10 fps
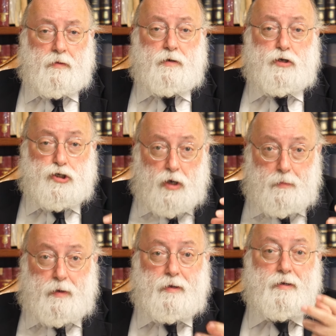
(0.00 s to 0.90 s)
The
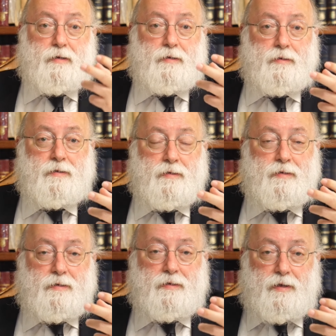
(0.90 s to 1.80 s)
neshama
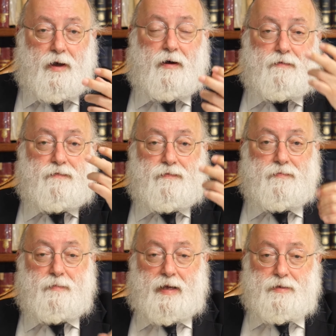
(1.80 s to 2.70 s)
of
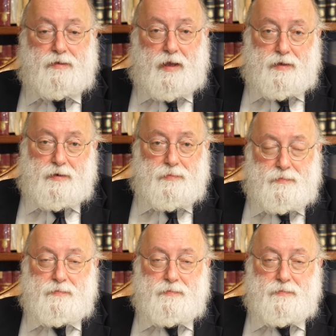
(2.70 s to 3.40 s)
Matan Torah